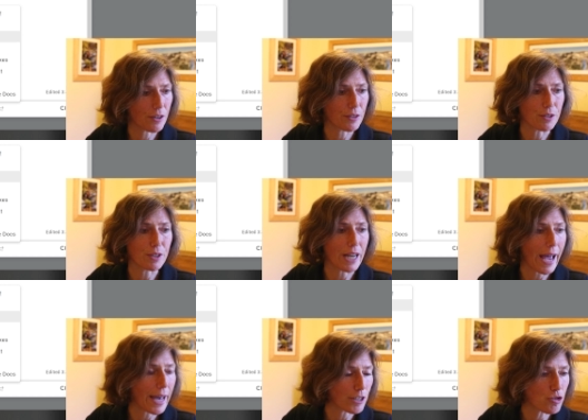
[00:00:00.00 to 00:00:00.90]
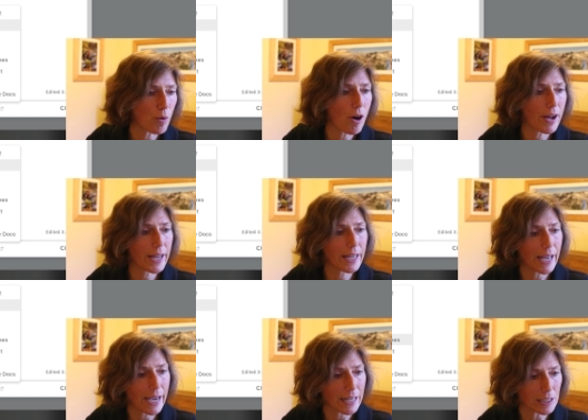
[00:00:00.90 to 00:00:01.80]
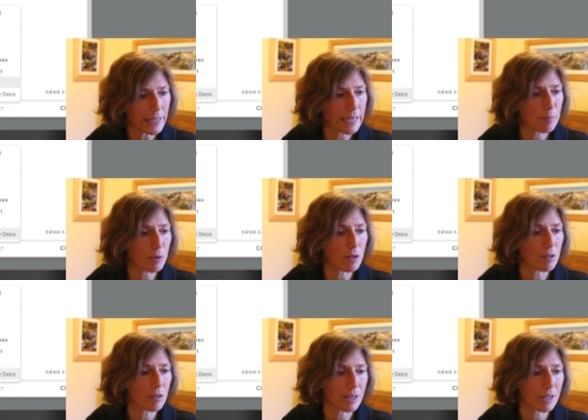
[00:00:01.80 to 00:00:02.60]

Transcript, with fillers: You can add a drawing, add a label,